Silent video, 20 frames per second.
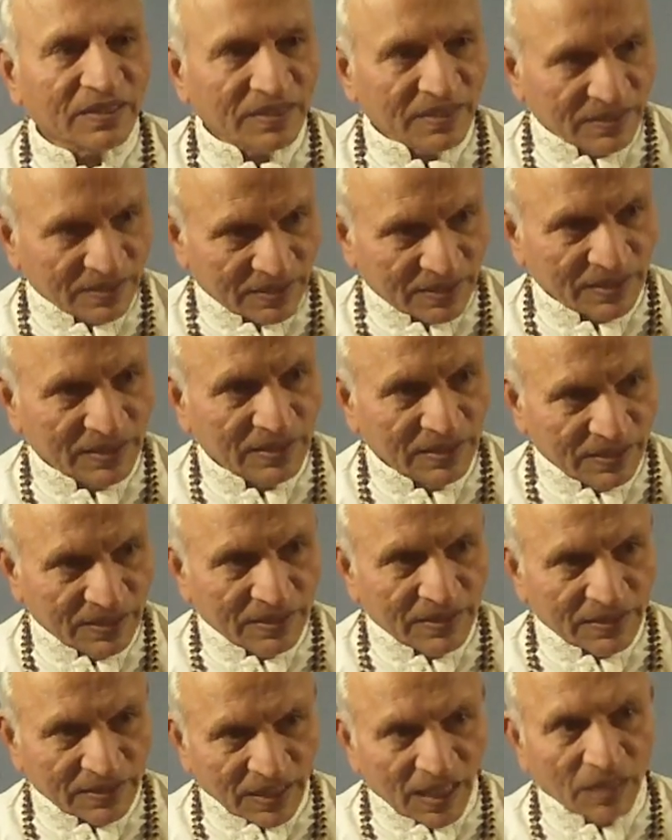See,
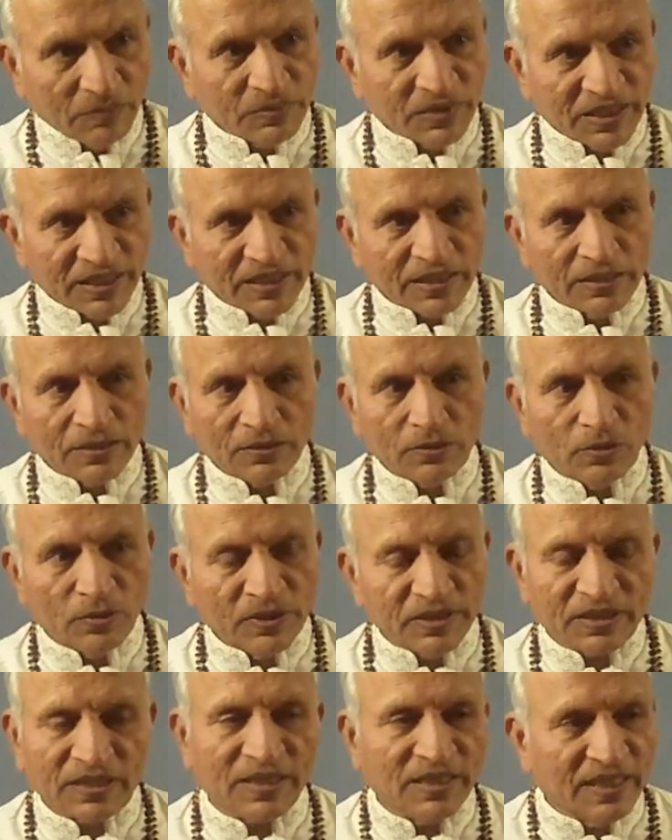tamasic ego
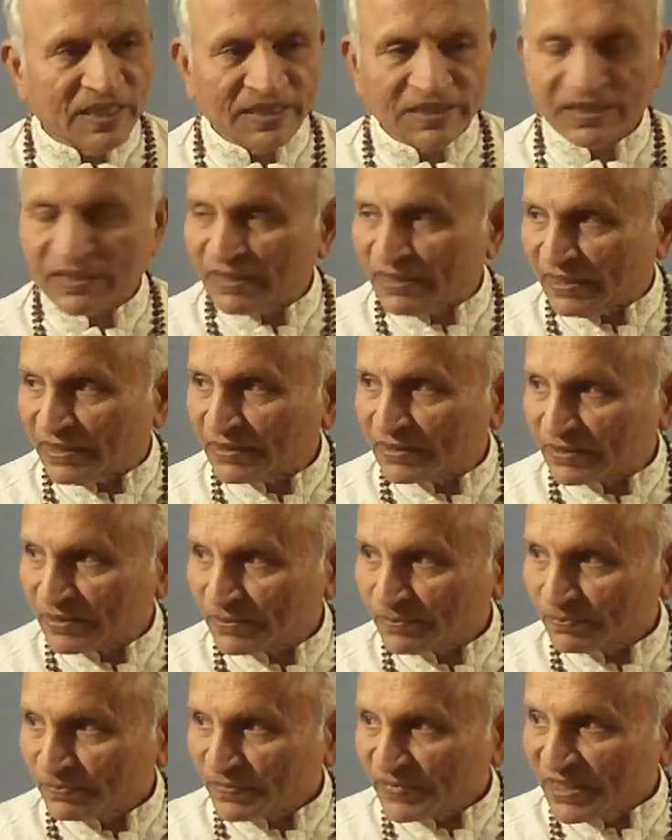is laziness.
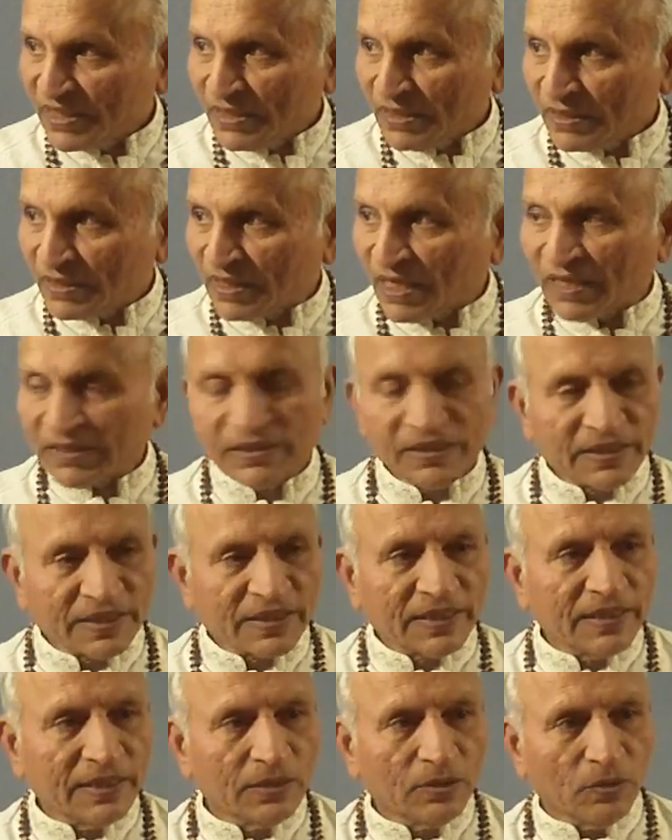Rasic
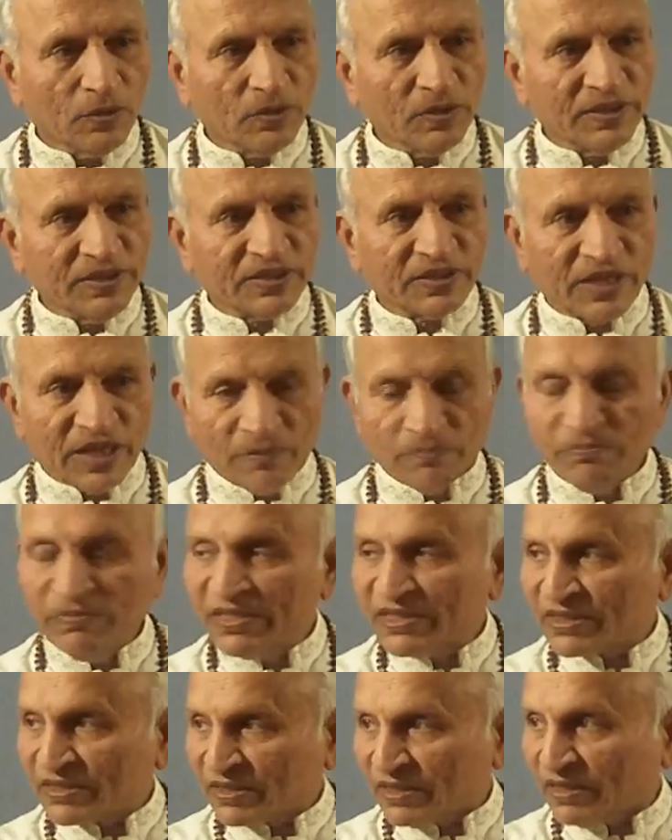ego is
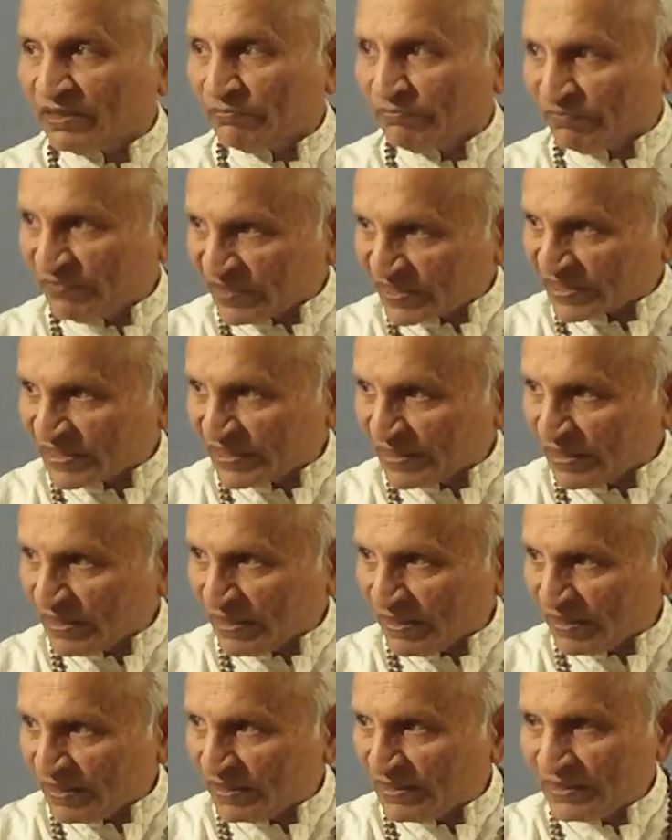ambition and working
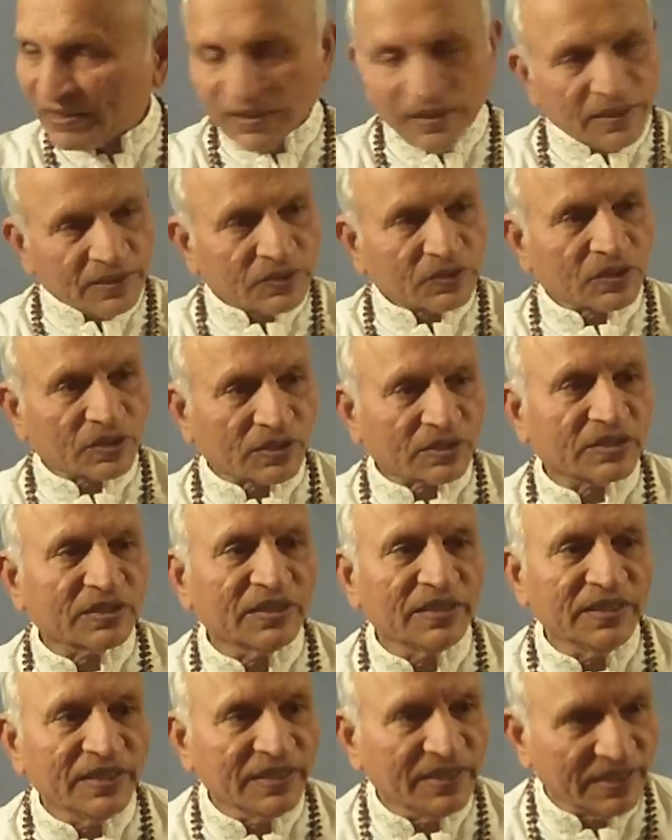hard,
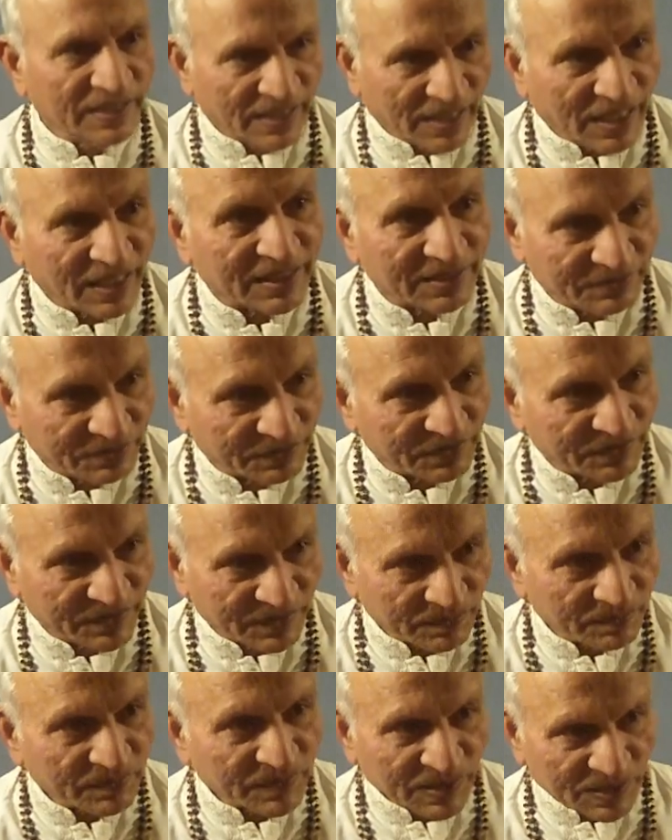succeeding in life,
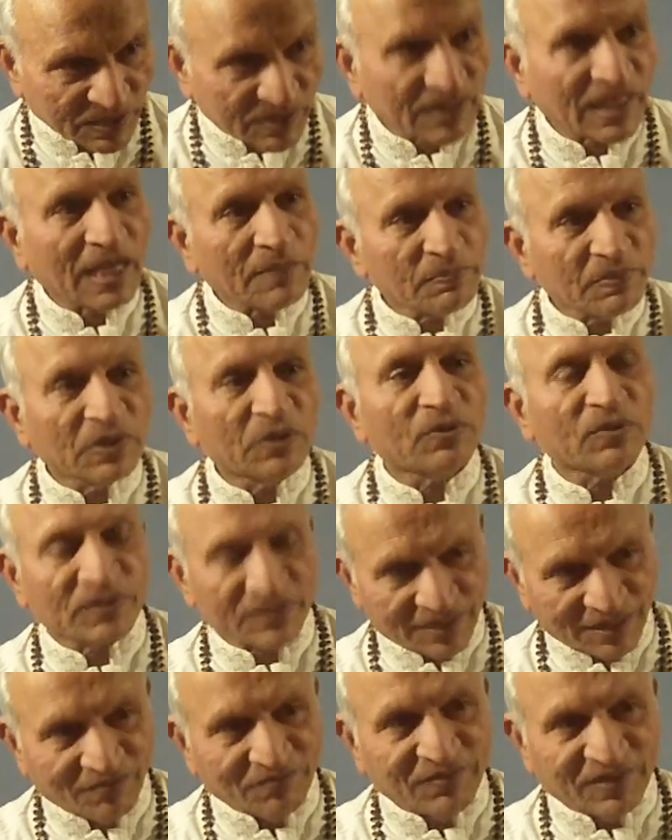stepping on
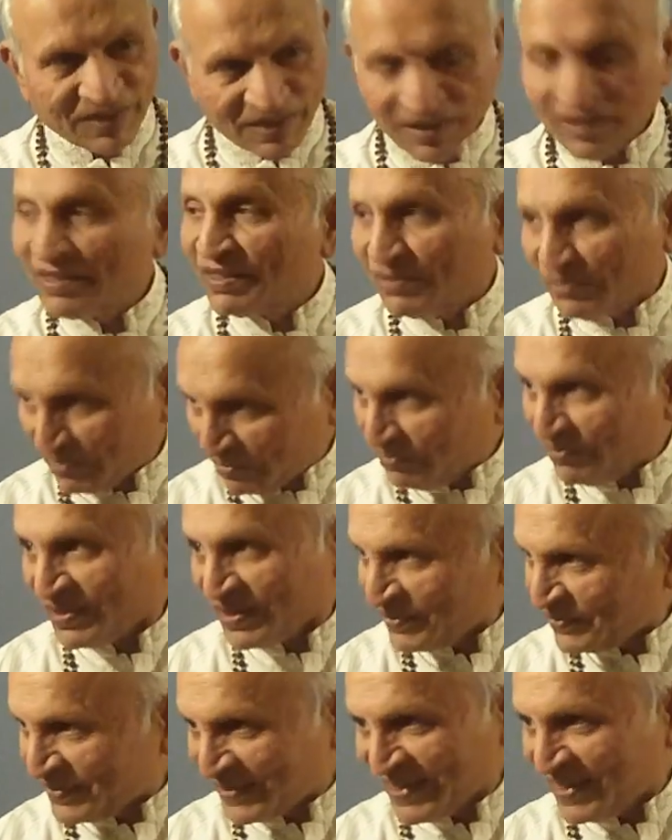someone,
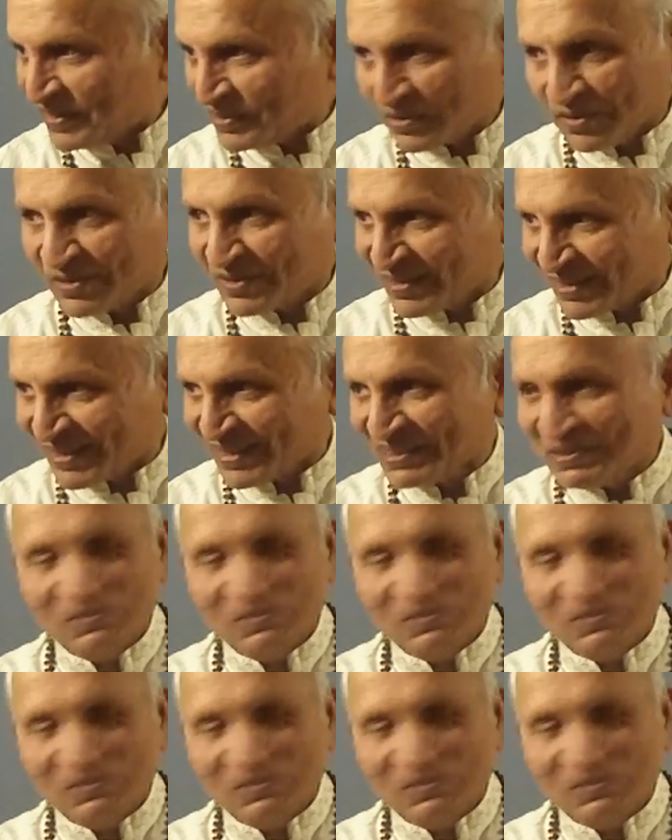whatever necessary.